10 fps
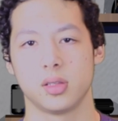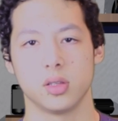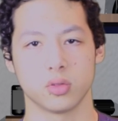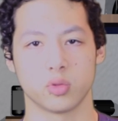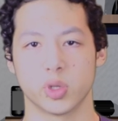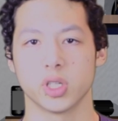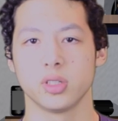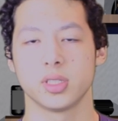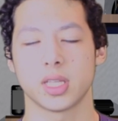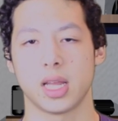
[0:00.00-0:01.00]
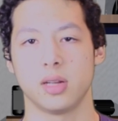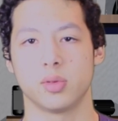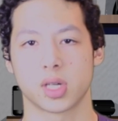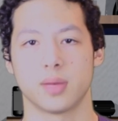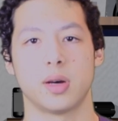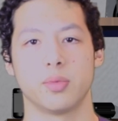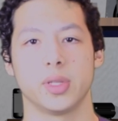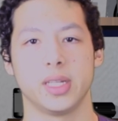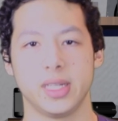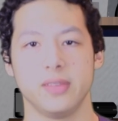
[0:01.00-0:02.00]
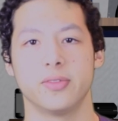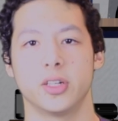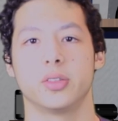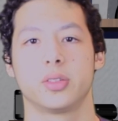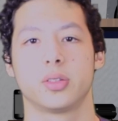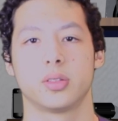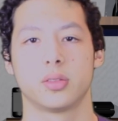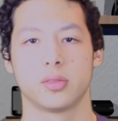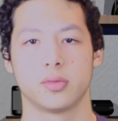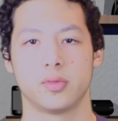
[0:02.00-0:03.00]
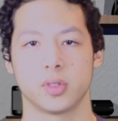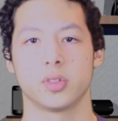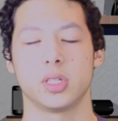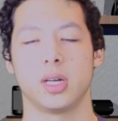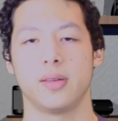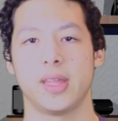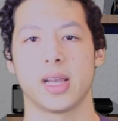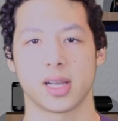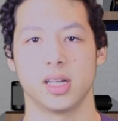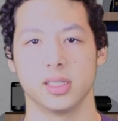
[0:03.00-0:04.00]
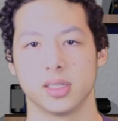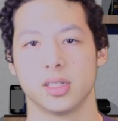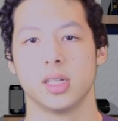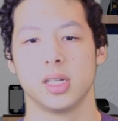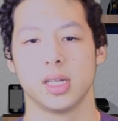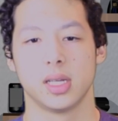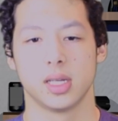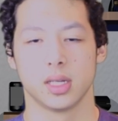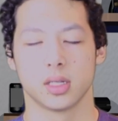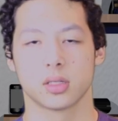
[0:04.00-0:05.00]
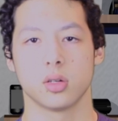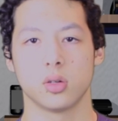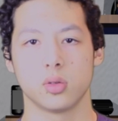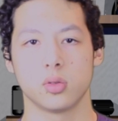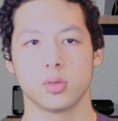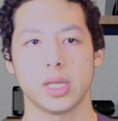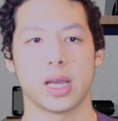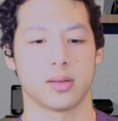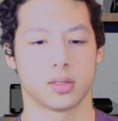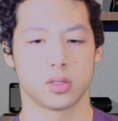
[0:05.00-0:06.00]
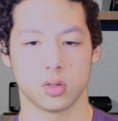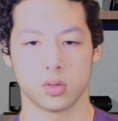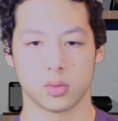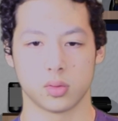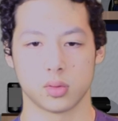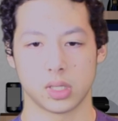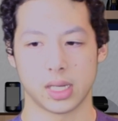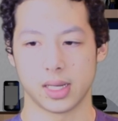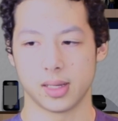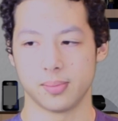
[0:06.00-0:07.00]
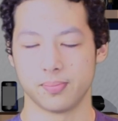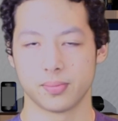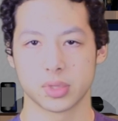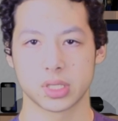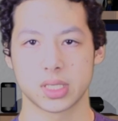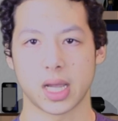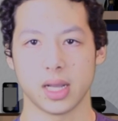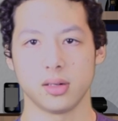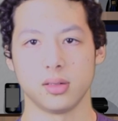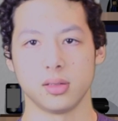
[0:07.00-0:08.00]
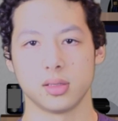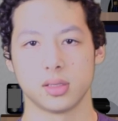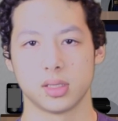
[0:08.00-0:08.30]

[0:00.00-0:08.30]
those words and it will come up with a default version of that color. So yeah, so style